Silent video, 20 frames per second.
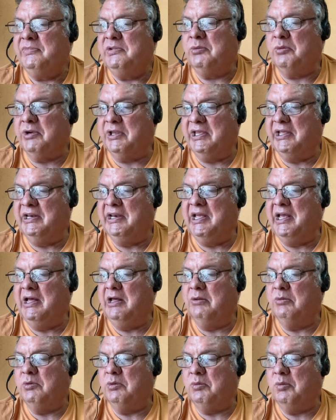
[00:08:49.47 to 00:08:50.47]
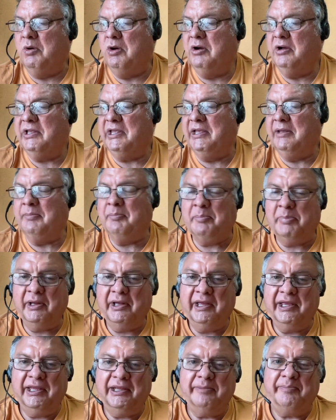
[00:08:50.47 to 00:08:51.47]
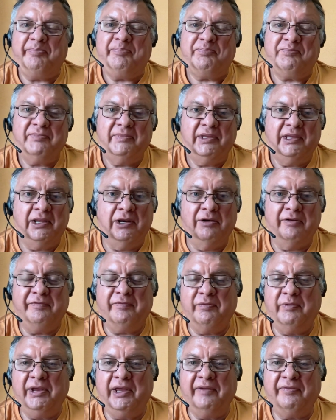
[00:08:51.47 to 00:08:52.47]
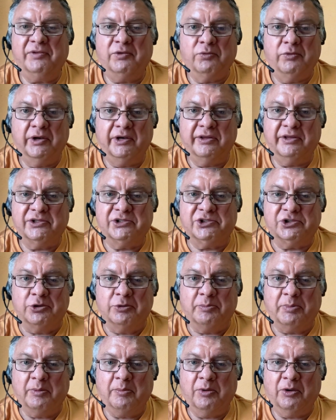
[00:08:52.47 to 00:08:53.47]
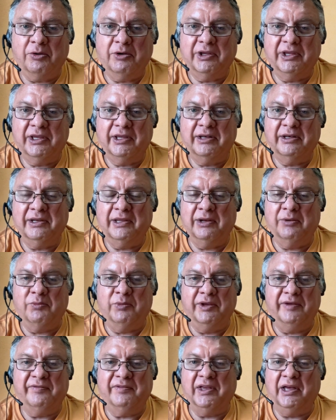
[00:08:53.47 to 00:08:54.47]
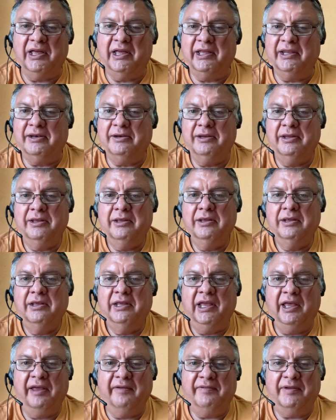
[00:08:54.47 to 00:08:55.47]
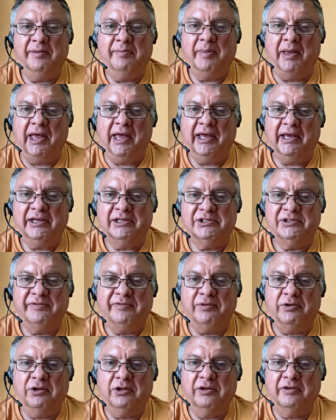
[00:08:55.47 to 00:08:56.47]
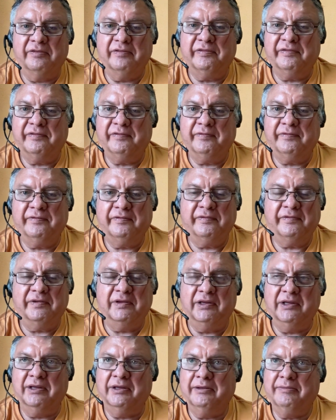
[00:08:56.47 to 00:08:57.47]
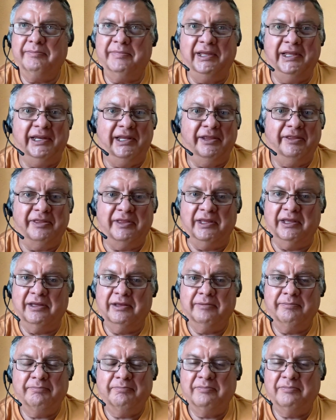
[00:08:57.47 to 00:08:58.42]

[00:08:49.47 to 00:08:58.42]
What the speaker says: we're getting out, we're walking, but if we have to run to the supermarket and we've got heavy bags full of anything,